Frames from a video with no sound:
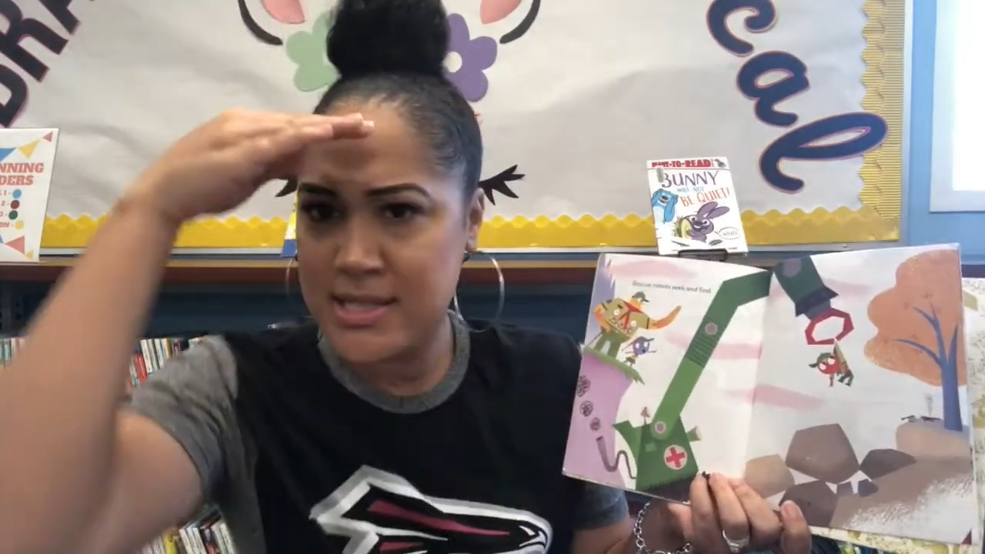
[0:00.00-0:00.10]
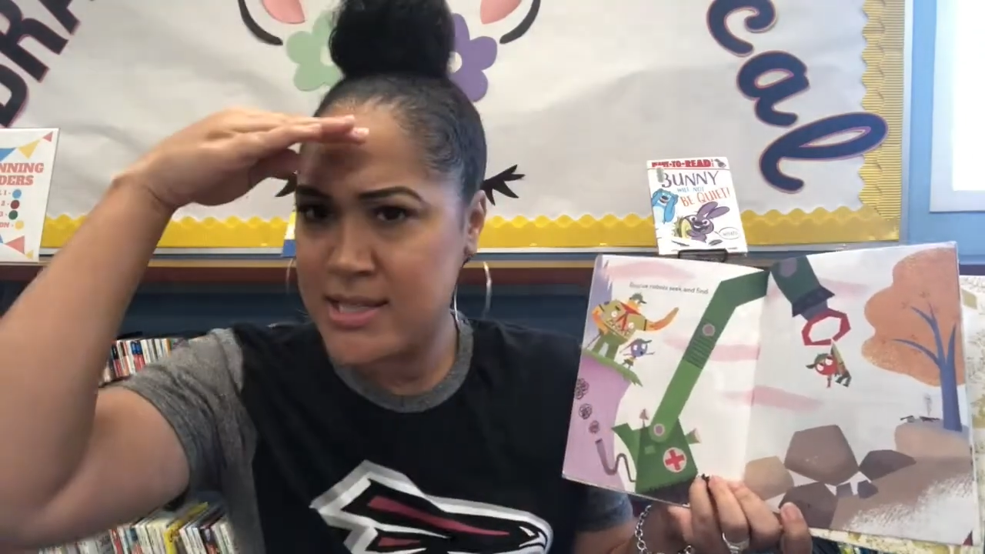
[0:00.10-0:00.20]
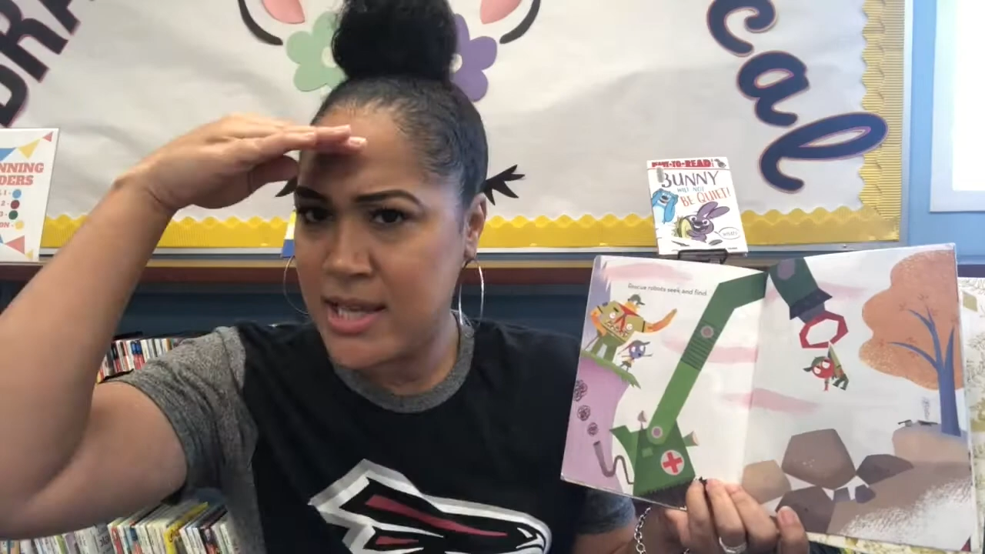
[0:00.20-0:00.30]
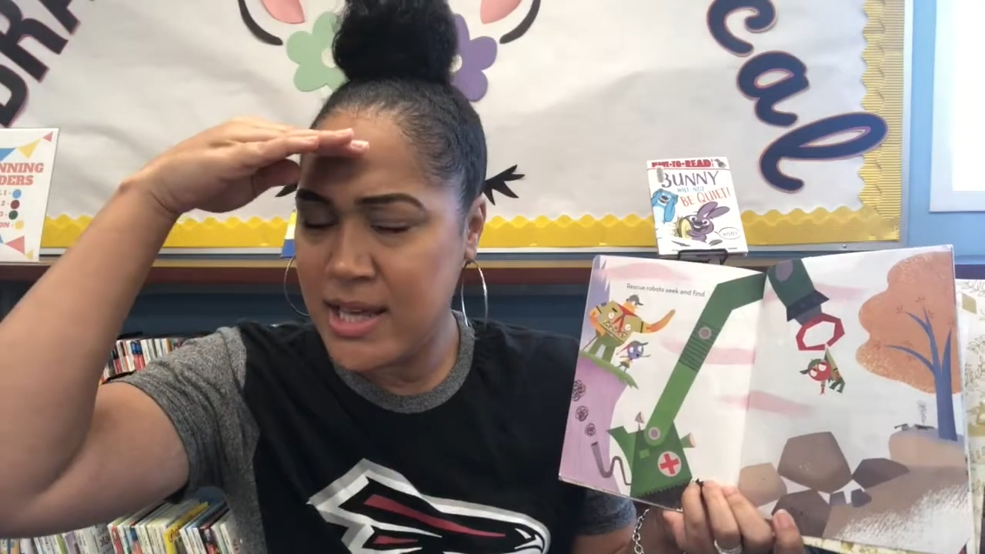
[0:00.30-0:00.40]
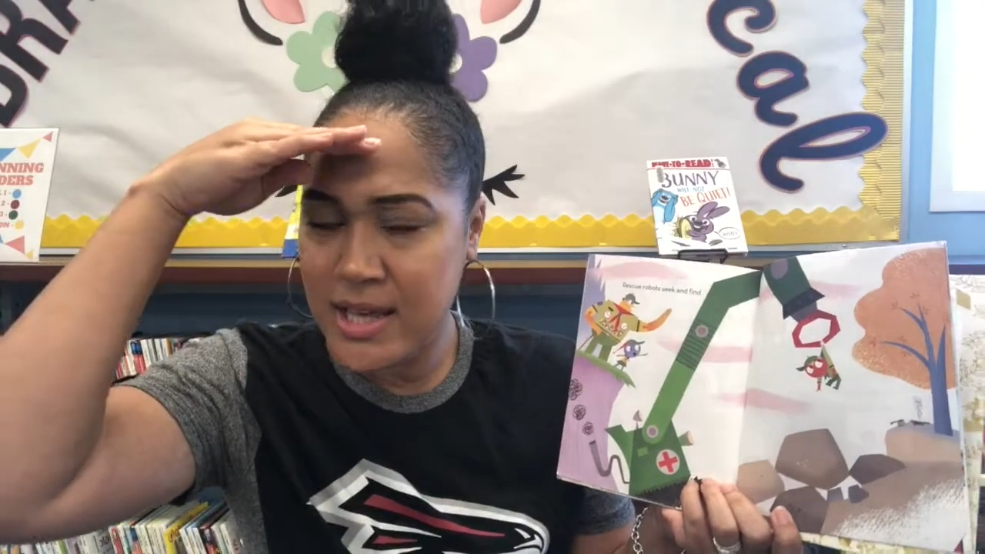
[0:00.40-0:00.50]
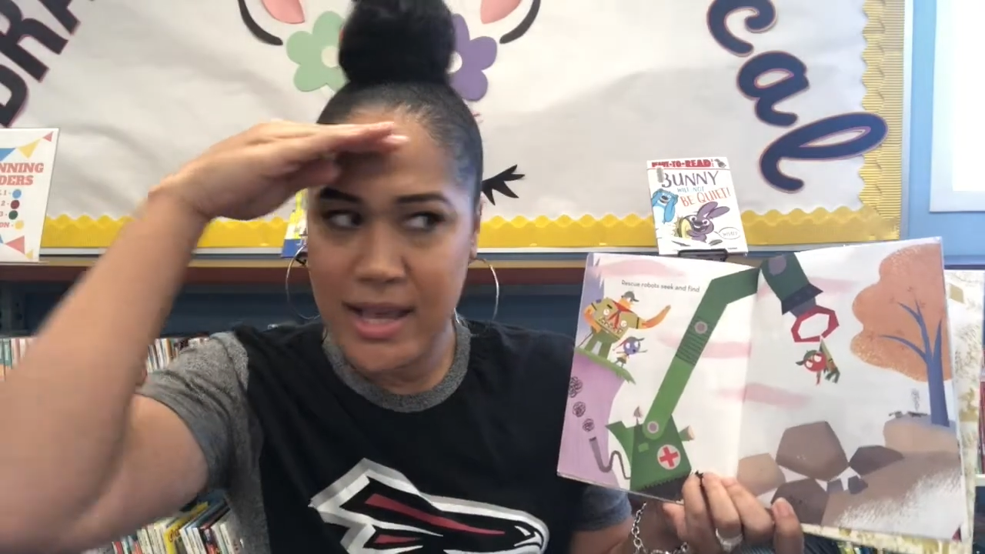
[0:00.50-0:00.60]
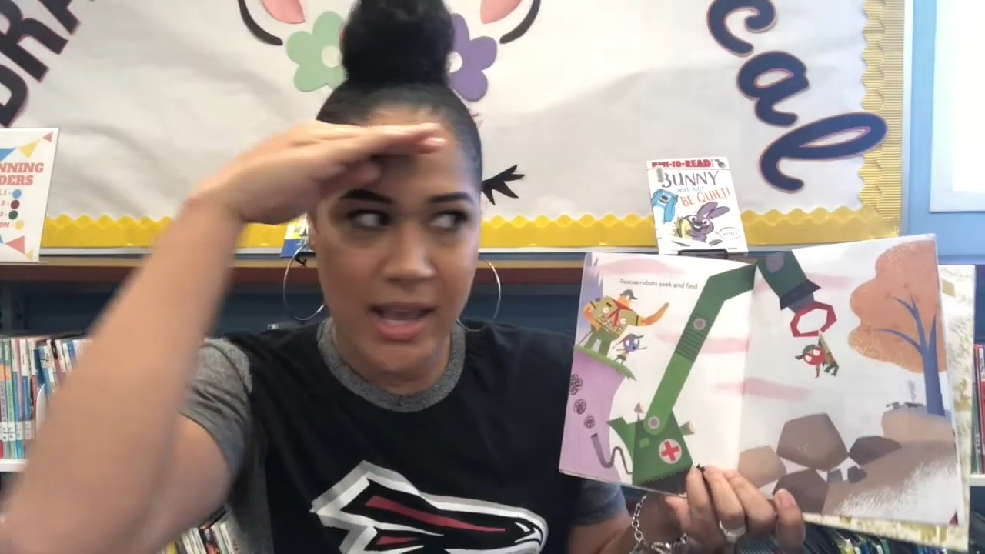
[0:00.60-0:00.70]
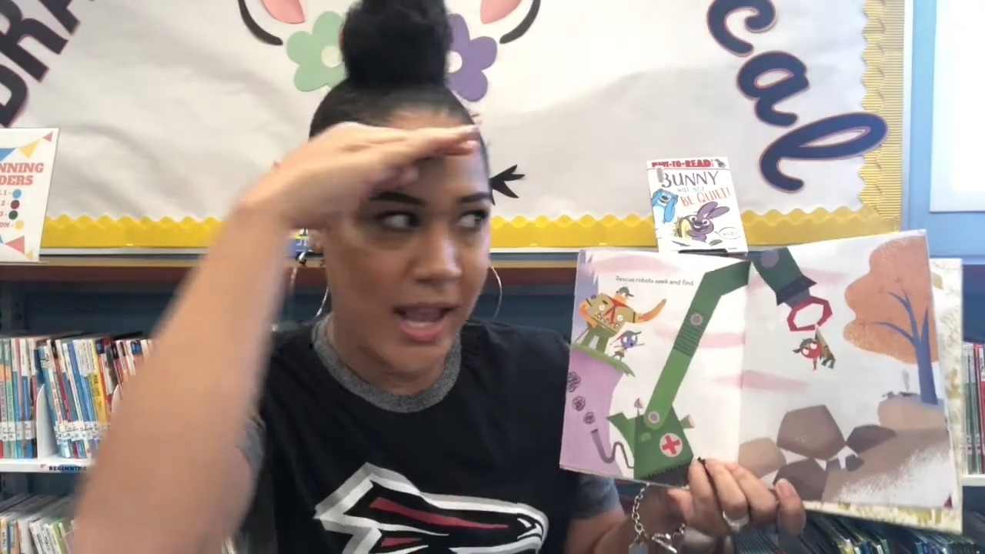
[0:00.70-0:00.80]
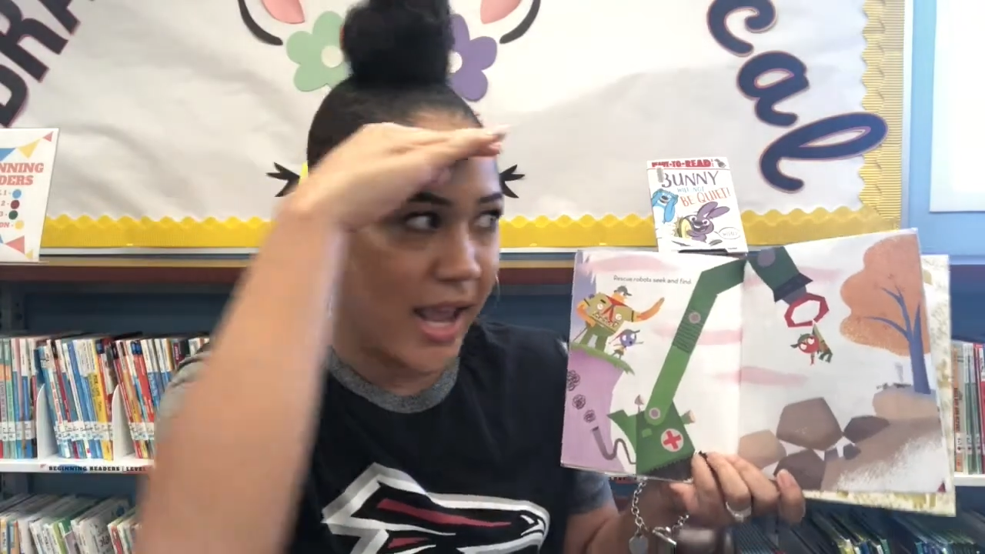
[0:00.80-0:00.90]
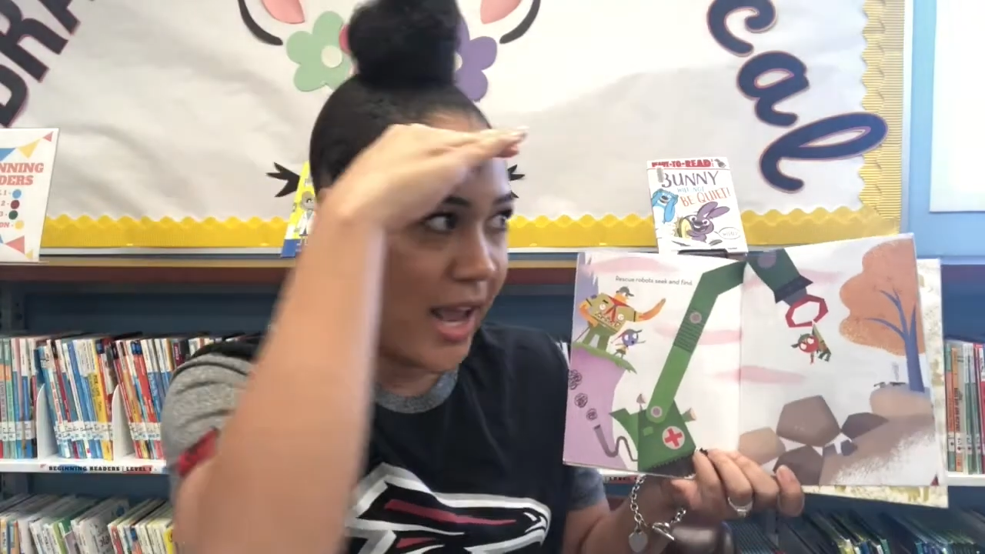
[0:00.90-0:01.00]
seek
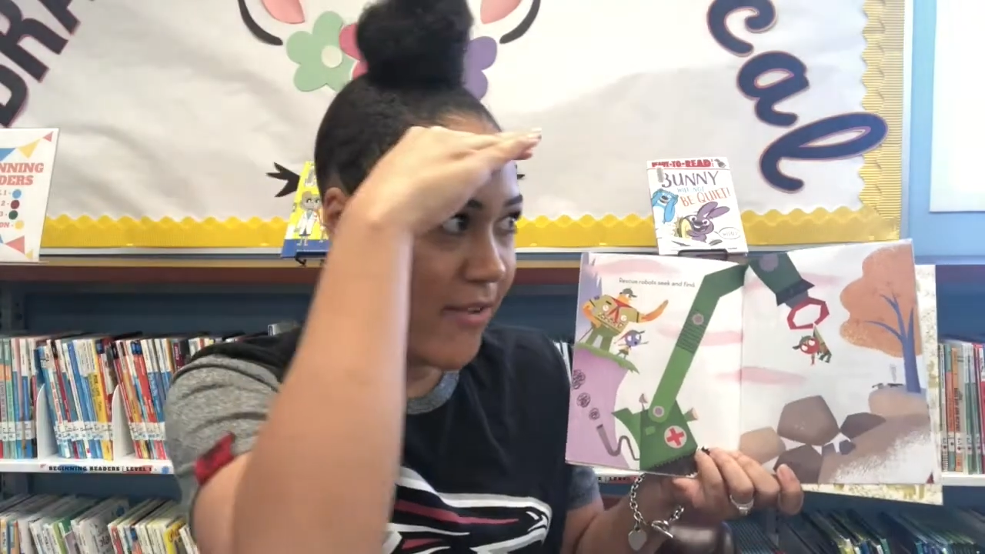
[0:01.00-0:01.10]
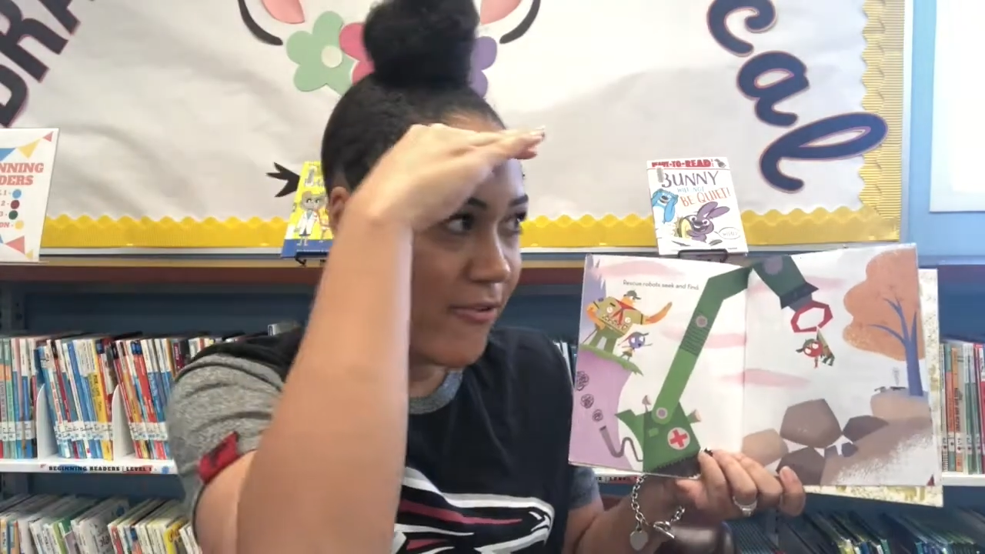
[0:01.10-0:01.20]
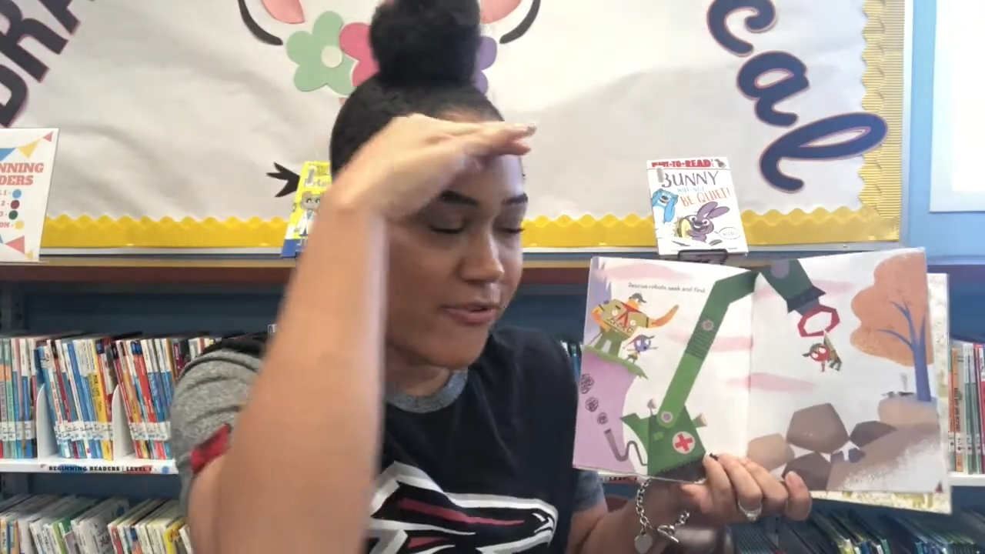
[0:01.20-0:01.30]
and